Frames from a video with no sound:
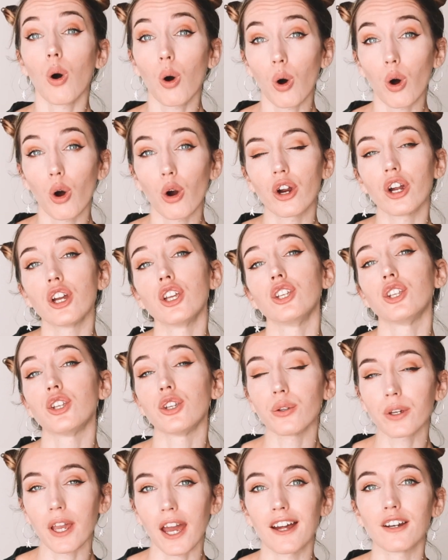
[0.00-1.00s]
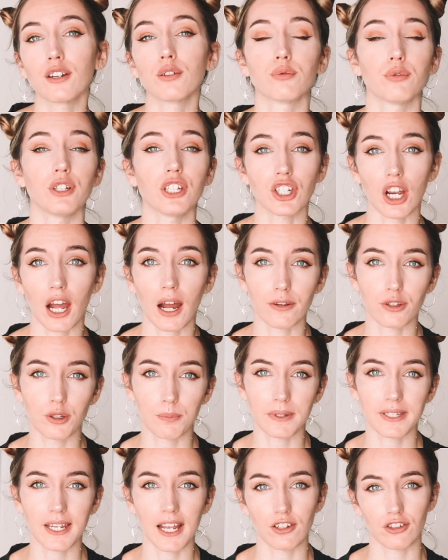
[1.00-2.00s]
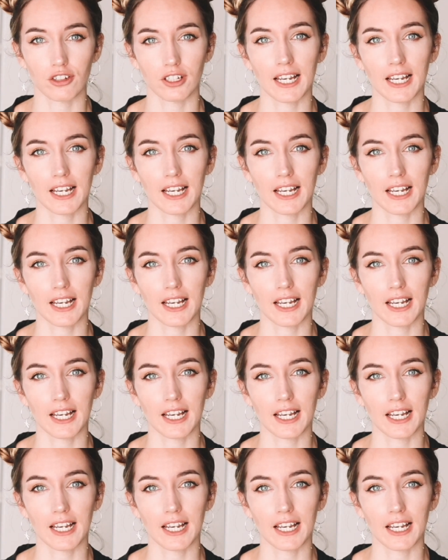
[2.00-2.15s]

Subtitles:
or you can reach out to potential